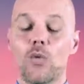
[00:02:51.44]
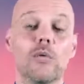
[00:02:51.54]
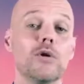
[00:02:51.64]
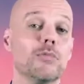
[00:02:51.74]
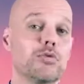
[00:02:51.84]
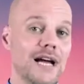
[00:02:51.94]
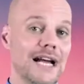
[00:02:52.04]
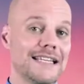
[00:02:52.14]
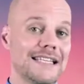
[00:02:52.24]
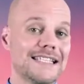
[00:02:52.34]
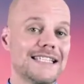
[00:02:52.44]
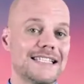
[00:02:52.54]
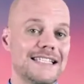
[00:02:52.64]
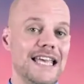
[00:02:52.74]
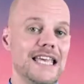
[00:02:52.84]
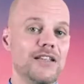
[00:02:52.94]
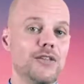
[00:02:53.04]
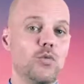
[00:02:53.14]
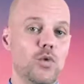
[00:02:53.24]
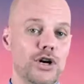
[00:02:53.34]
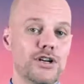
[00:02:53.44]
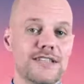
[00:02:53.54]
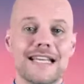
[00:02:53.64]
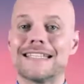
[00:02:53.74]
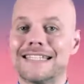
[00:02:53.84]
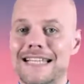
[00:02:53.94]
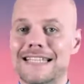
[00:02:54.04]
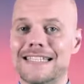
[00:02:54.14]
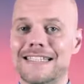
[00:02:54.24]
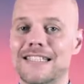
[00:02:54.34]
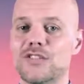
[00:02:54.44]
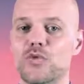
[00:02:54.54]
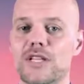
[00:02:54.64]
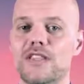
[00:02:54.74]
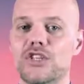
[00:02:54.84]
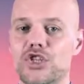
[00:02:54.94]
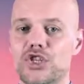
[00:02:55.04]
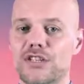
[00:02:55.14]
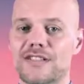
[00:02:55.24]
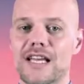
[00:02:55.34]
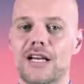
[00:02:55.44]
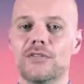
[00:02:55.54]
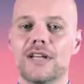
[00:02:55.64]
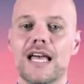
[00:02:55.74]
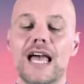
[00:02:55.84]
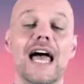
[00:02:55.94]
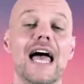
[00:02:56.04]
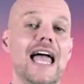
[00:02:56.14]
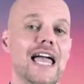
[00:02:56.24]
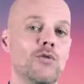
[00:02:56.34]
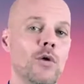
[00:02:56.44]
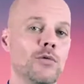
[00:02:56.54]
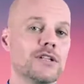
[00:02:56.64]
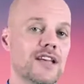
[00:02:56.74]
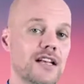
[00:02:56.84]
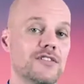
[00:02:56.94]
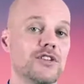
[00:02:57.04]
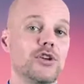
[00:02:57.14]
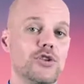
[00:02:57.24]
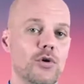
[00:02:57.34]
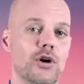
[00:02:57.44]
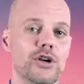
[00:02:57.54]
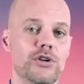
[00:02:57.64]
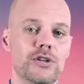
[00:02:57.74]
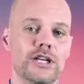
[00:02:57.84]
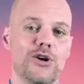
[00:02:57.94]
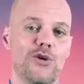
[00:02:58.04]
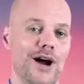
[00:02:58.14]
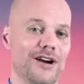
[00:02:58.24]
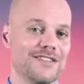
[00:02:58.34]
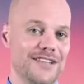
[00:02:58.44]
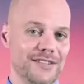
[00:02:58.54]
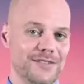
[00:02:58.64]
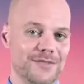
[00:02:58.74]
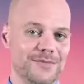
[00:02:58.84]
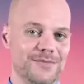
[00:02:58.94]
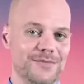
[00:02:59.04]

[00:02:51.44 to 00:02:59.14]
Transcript: We will practice saying words and sentences with the j sound, and we will test your newly acquired skills.